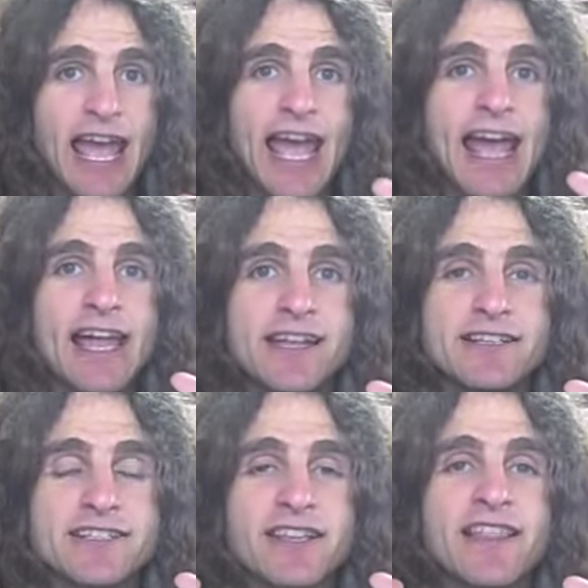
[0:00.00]

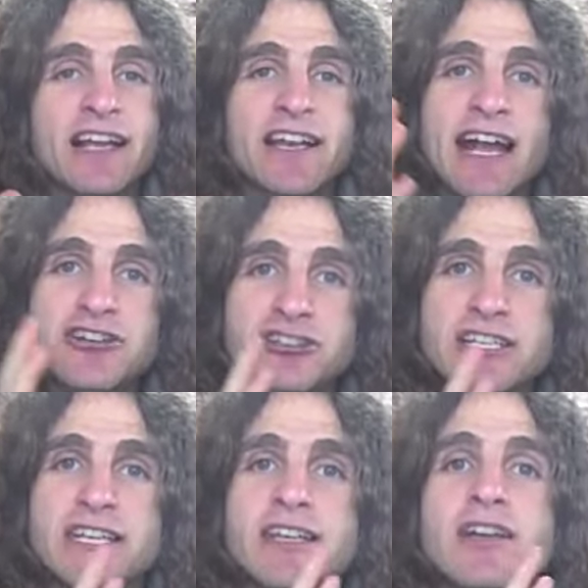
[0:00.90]
And that can
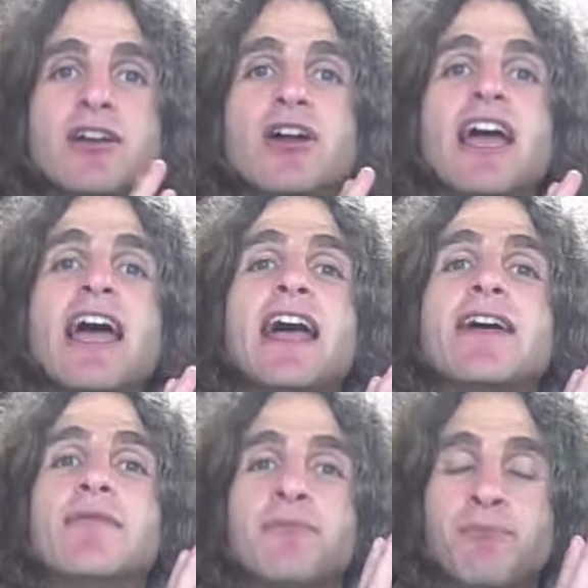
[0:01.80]
actually
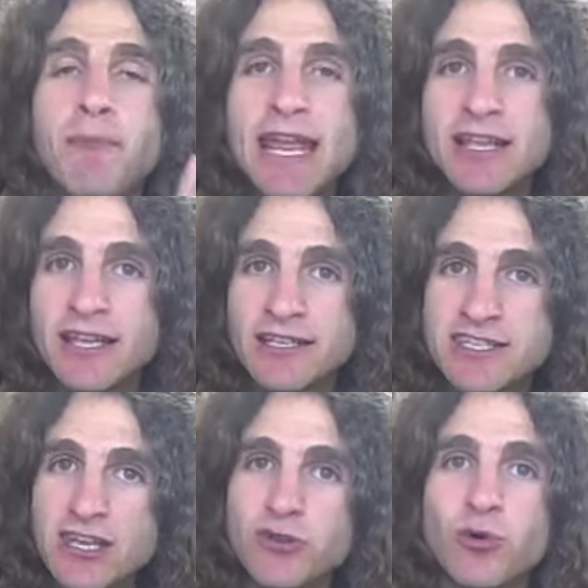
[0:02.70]
make it
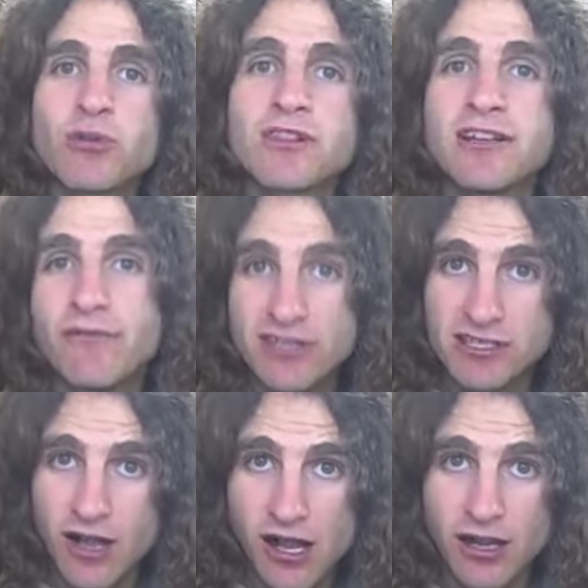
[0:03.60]
so you won't live as
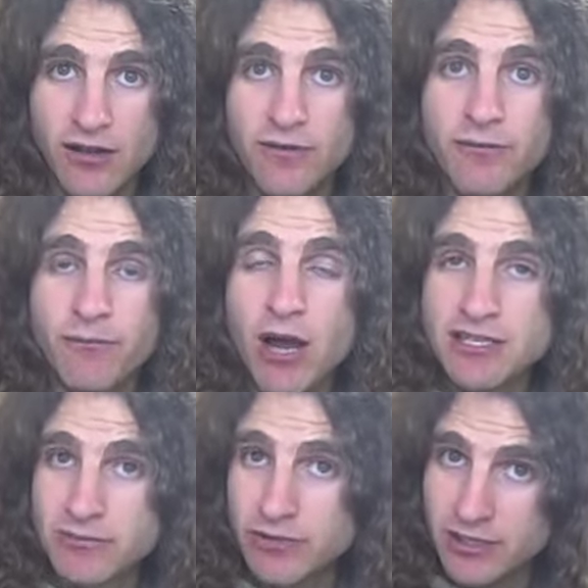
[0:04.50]
long,
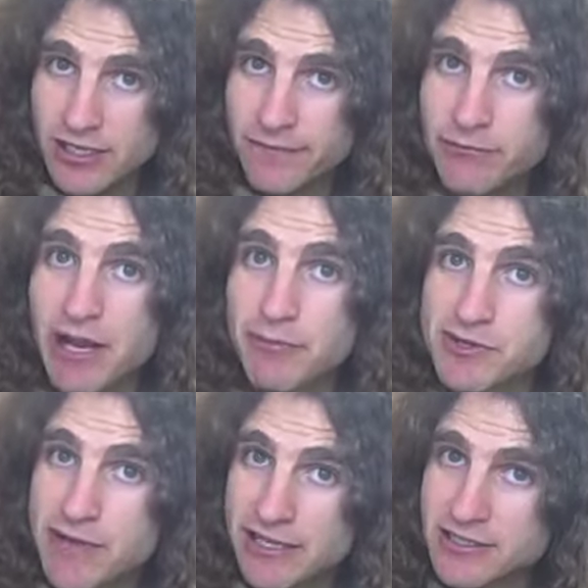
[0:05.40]
possibility from my
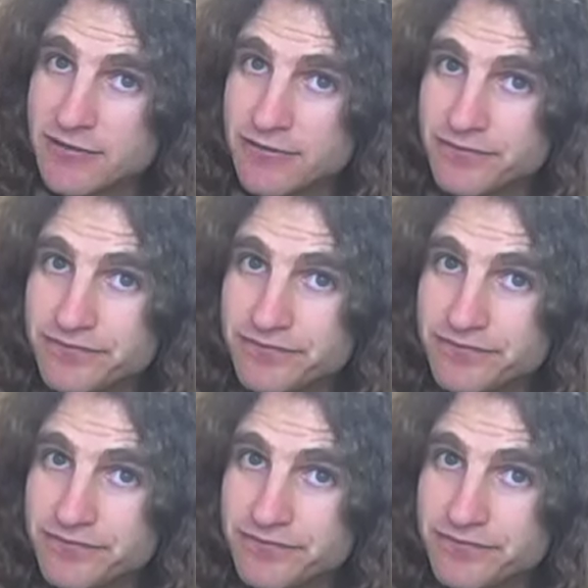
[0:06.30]
perspective.